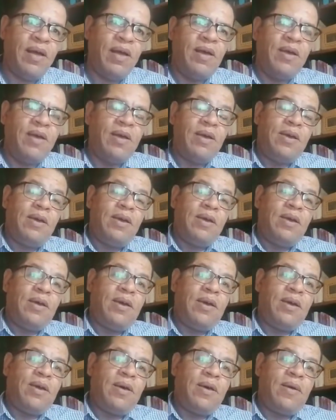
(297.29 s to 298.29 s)

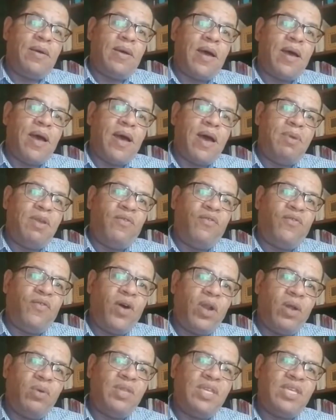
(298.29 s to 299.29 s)
I mean, following the
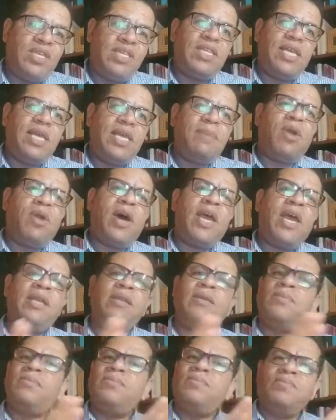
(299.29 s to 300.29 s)
same line,
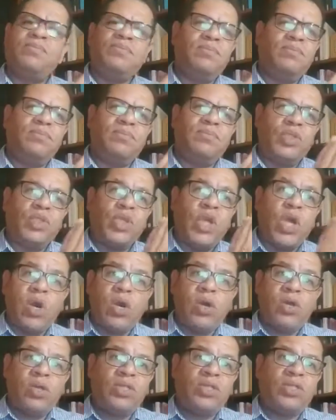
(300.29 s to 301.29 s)
girls
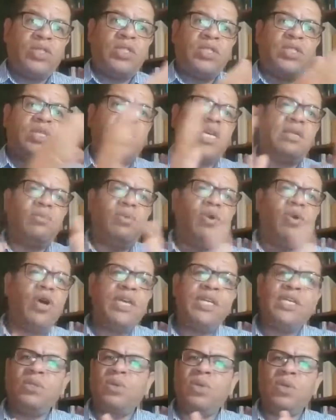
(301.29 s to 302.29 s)
and boys will
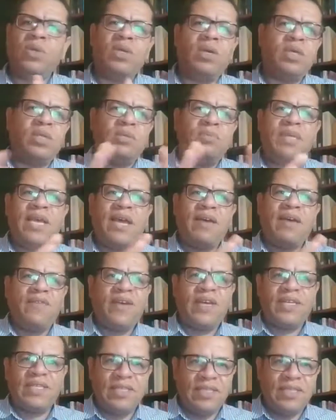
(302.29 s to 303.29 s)
not be affected in the
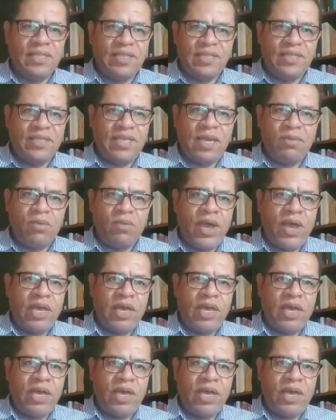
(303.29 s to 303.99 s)
same way, or